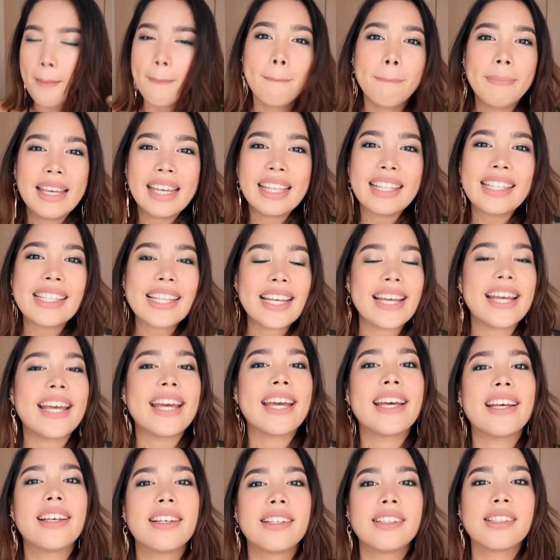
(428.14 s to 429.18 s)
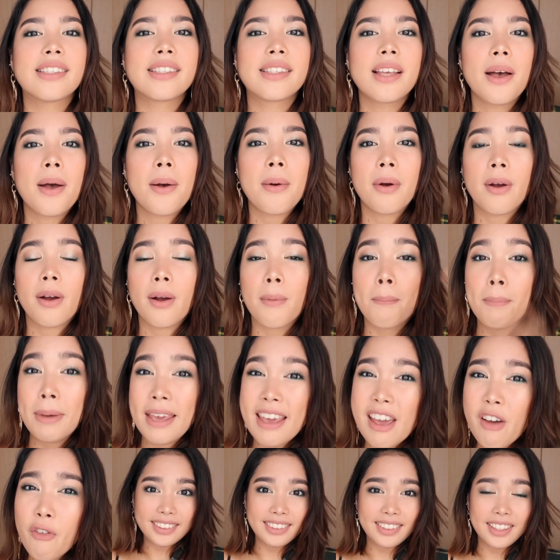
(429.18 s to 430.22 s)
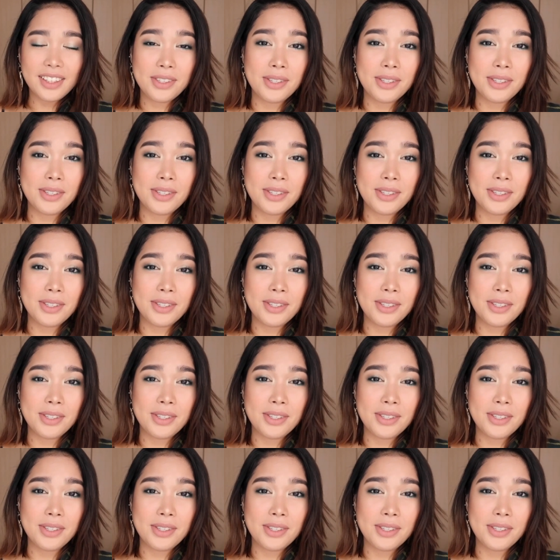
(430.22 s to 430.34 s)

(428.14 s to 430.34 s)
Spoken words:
meat is beef.